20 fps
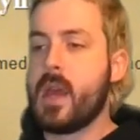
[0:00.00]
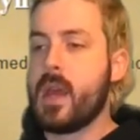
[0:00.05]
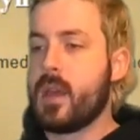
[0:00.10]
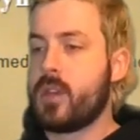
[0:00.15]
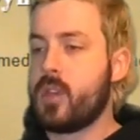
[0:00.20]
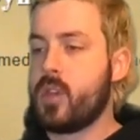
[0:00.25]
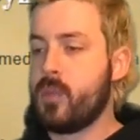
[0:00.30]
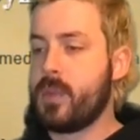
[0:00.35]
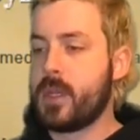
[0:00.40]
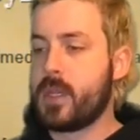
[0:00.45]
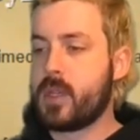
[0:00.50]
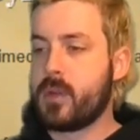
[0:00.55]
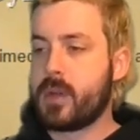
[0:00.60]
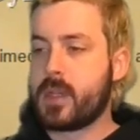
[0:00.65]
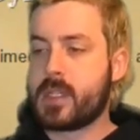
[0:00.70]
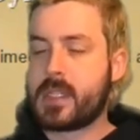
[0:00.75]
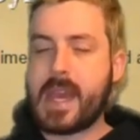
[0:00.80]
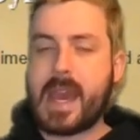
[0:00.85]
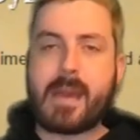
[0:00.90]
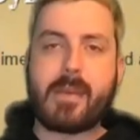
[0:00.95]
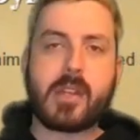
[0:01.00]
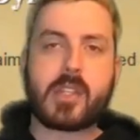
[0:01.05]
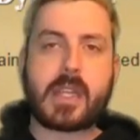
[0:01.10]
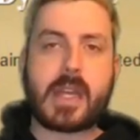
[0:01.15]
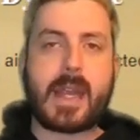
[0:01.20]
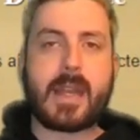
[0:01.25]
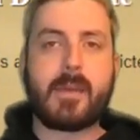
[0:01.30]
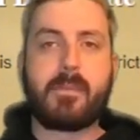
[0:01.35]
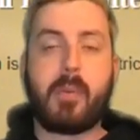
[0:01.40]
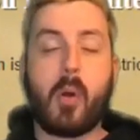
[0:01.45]
you'll be doing damage
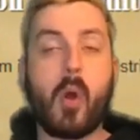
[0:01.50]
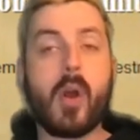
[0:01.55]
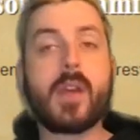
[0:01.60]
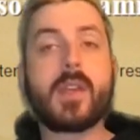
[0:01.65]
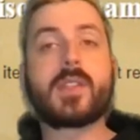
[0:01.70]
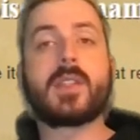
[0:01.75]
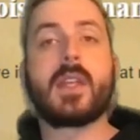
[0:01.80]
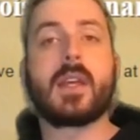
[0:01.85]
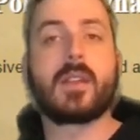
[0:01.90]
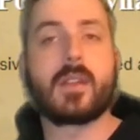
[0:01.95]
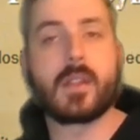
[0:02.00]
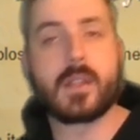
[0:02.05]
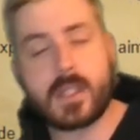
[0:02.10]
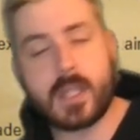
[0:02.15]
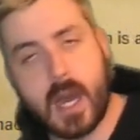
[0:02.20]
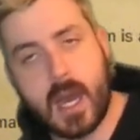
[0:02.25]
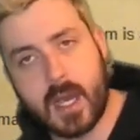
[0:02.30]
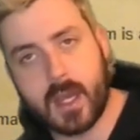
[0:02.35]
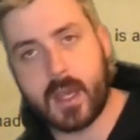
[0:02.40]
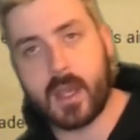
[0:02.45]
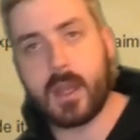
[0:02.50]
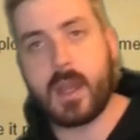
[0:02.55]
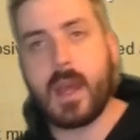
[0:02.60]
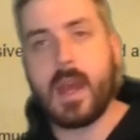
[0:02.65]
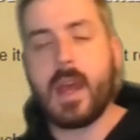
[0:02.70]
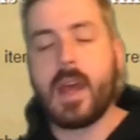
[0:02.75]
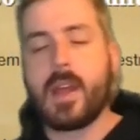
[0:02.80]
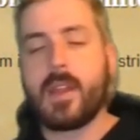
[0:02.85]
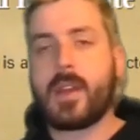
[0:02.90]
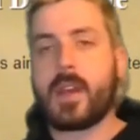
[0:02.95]
and poisoning the target
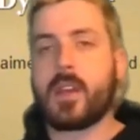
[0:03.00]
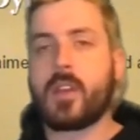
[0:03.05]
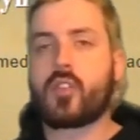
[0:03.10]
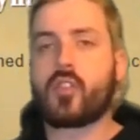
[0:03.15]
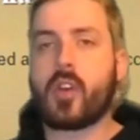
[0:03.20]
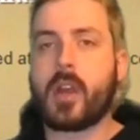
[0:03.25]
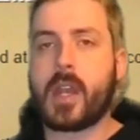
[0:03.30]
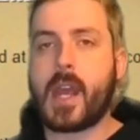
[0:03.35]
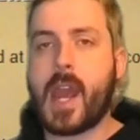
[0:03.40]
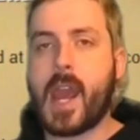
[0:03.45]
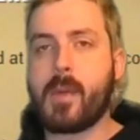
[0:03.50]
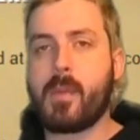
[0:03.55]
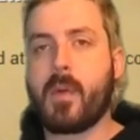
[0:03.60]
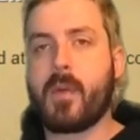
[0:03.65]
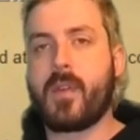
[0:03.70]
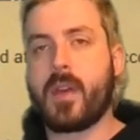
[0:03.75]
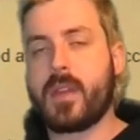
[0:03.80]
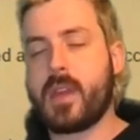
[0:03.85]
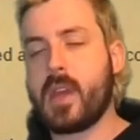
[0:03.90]
that you're trying to hit with it.